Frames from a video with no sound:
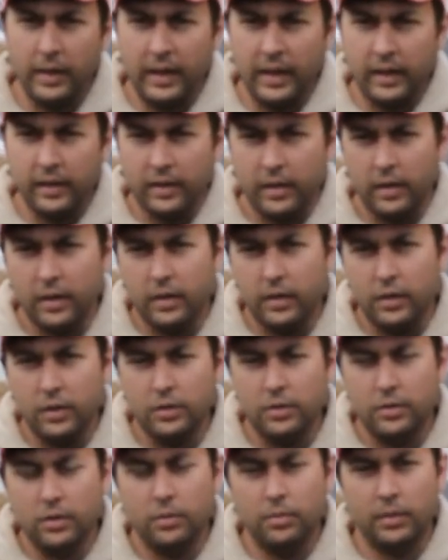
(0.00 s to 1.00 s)
out there in
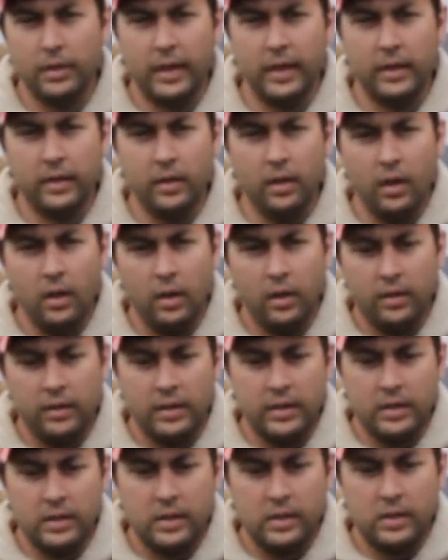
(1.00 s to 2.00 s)
YouTube land.
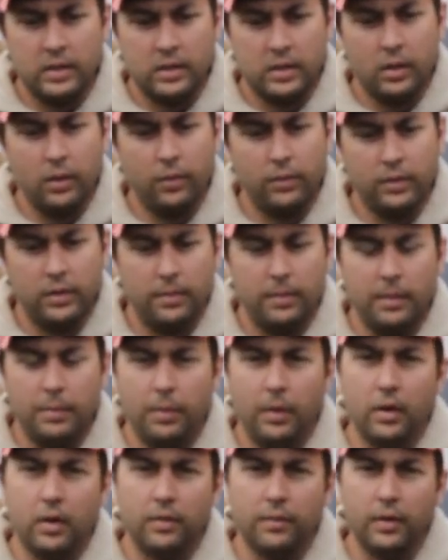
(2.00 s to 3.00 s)
This is going to be
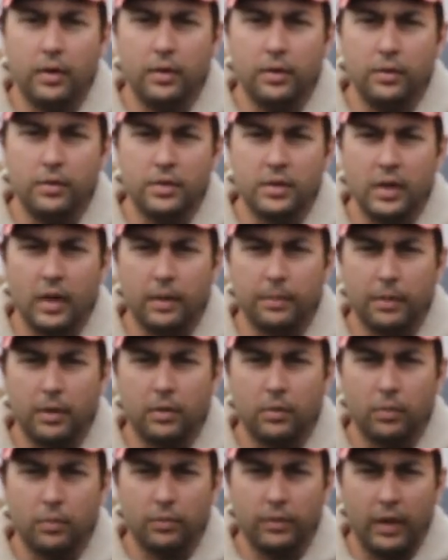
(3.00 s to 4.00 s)
part of our new segment
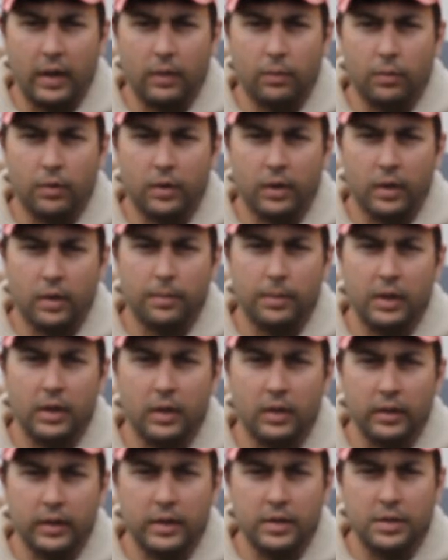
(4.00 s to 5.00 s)
that we're going to be
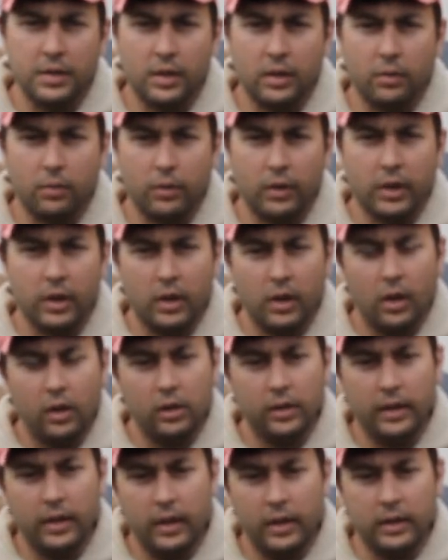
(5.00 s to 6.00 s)
unleashing. We're going to
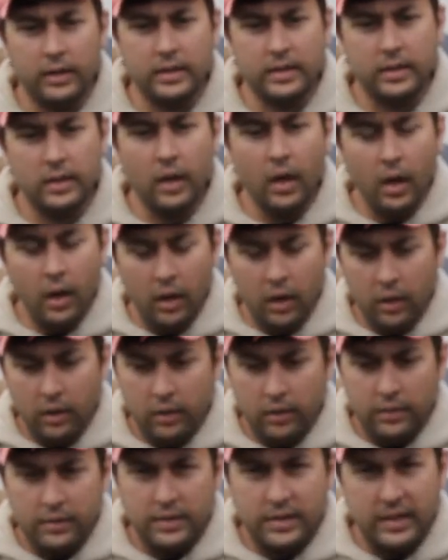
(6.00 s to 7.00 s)
call it
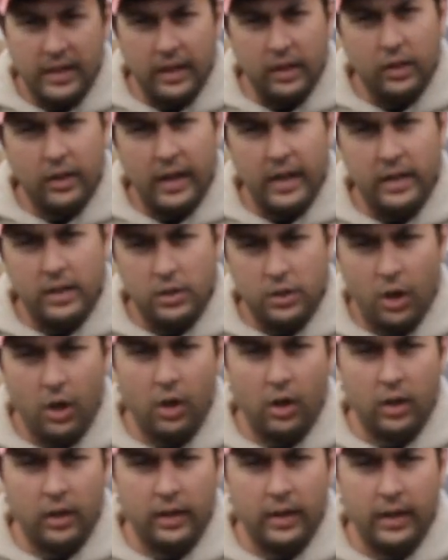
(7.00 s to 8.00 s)
Tailgate
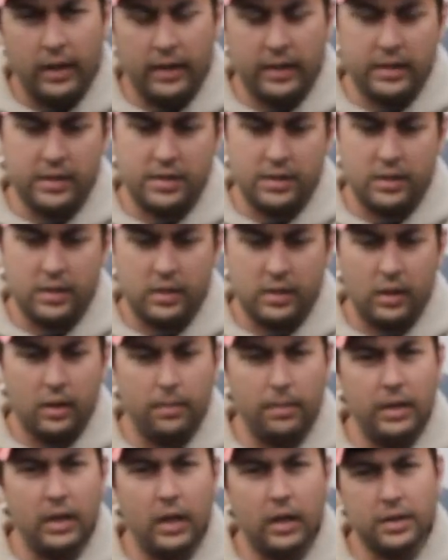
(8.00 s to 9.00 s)
Talk, and it's just going
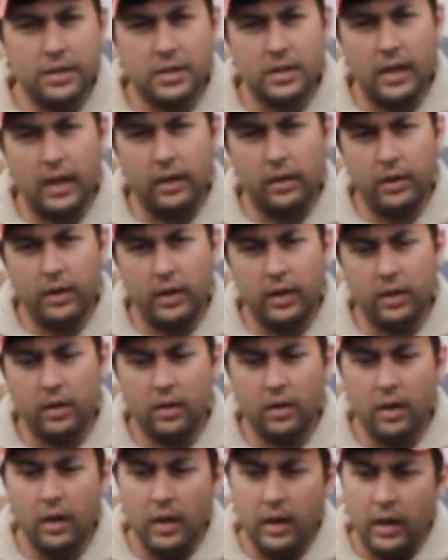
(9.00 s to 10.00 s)
to be us out
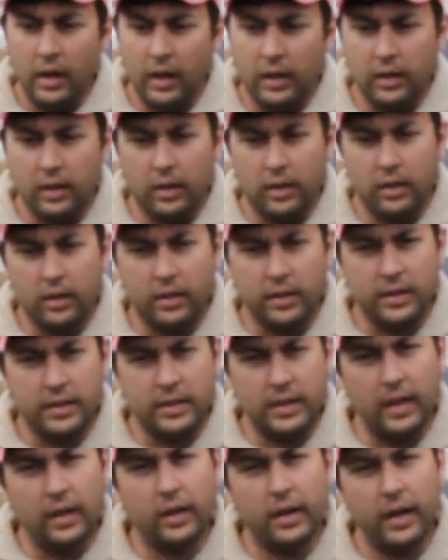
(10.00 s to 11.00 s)
here on the
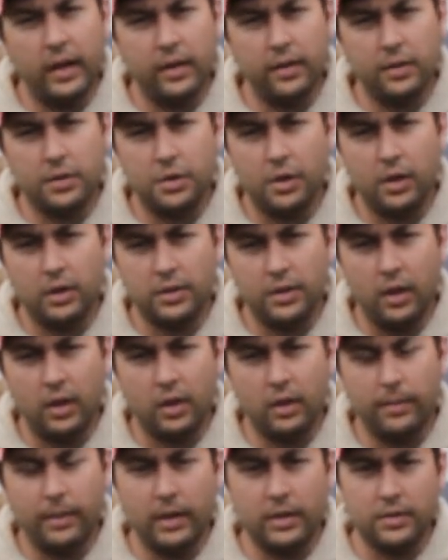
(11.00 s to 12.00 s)
tailgate of the truck
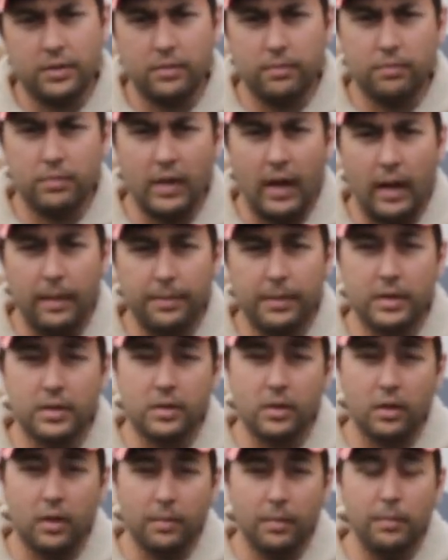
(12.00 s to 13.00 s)
talking about some topics.
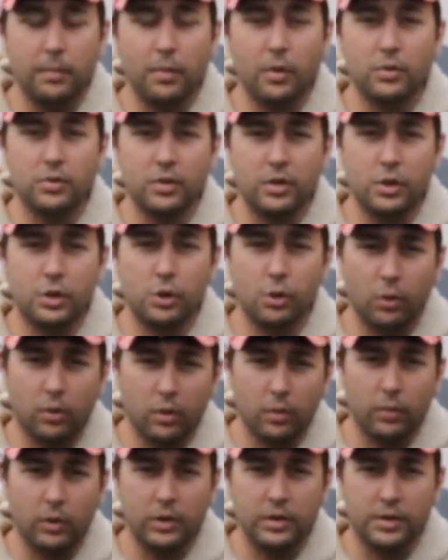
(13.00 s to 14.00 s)
They're going to be mostly
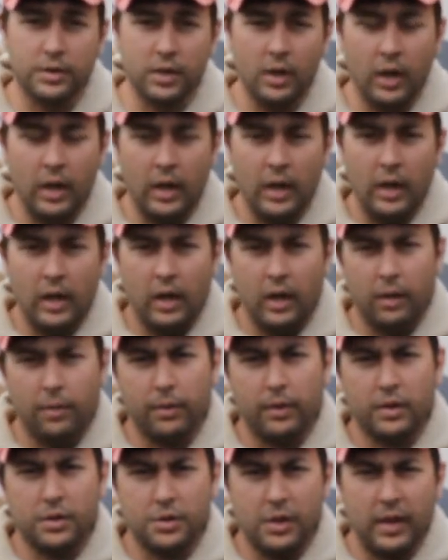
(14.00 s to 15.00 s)
shorter ones. We're
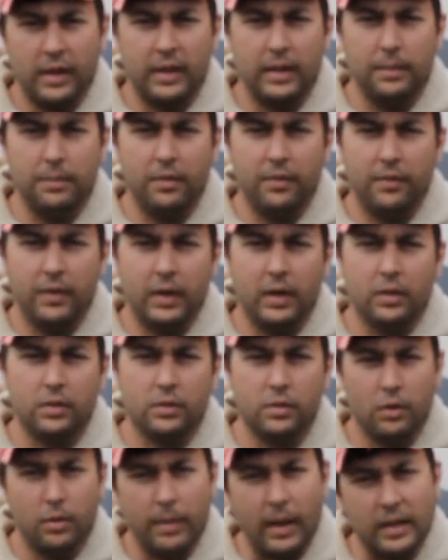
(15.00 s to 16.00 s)
going to try and keep the videos
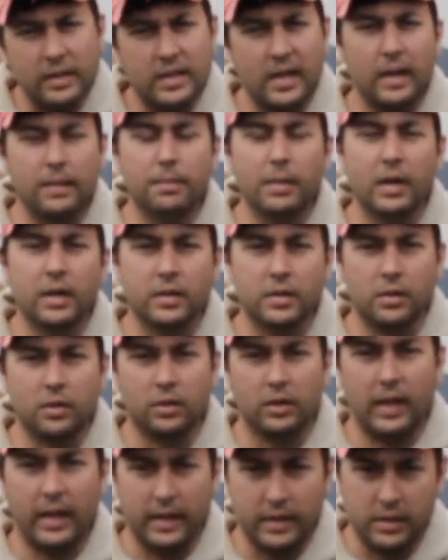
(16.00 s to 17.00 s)
to about 10 minutes or
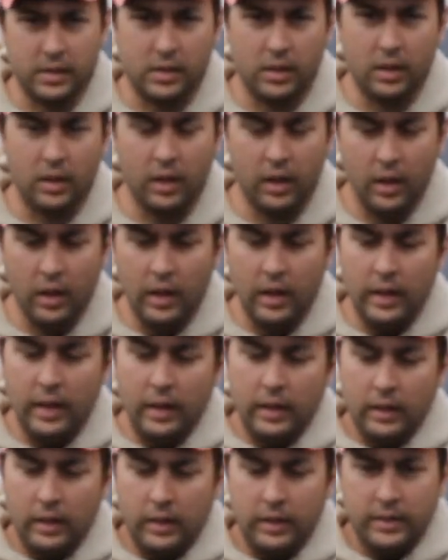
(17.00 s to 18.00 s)
less.
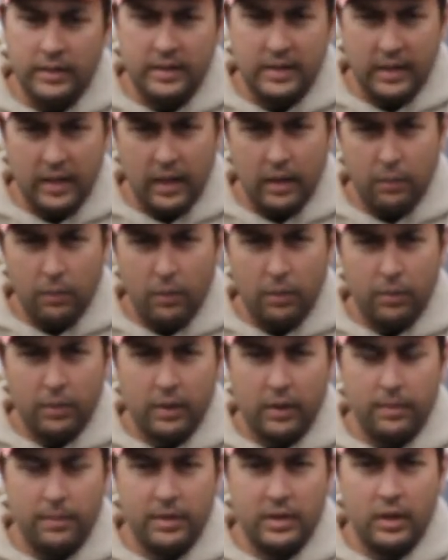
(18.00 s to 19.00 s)
Today what we're
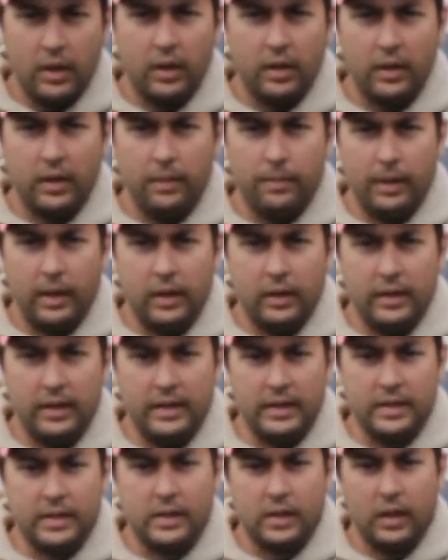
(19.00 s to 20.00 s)
going to be talking about
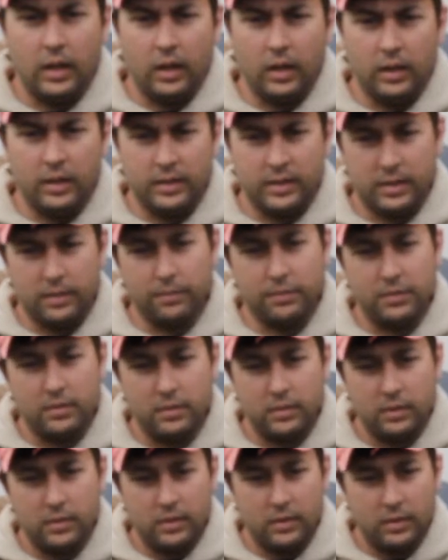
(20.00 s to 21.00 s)
is a
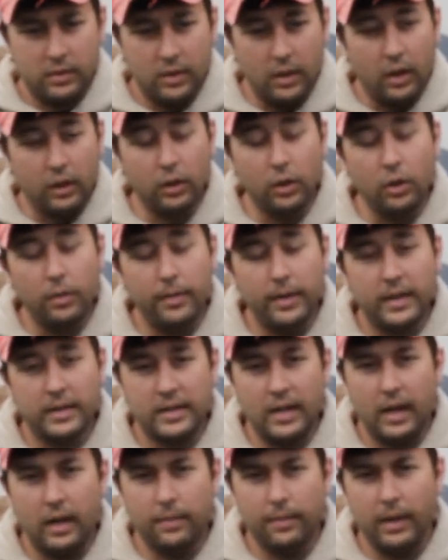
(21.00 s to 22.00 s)
little bit of
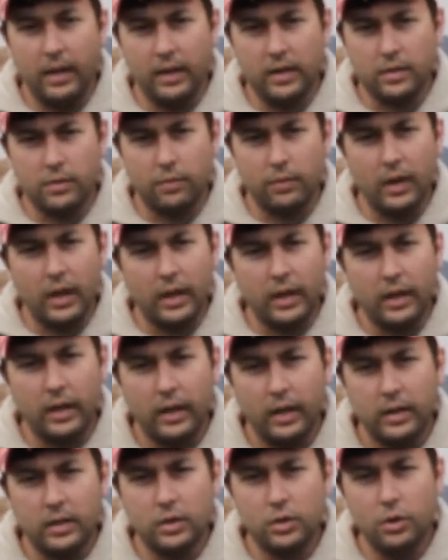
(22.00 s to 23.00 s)
tire maintenance. We're not going to
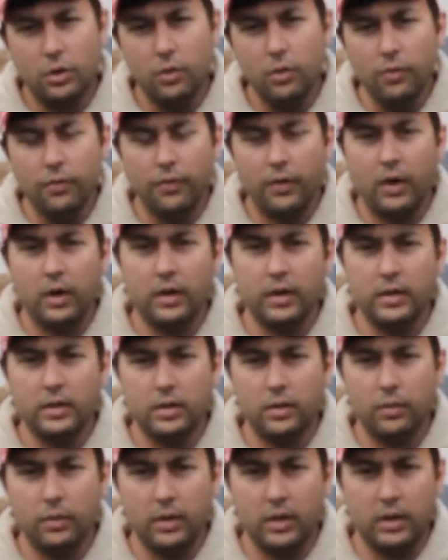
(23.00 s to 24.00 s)
get too far
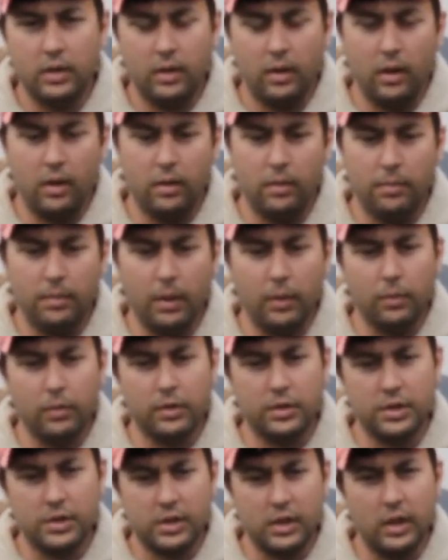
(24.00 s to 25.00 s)
into it, but
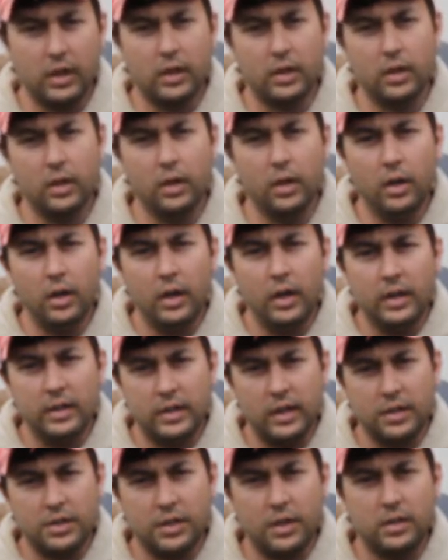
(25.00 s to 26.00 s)
we're just going to
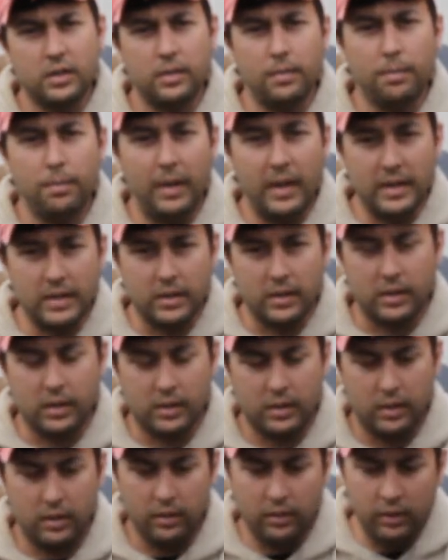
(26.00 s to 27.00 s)
touch on some
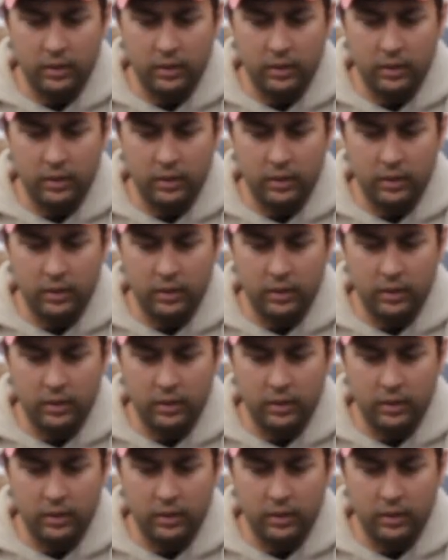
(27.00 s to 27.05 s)
basics.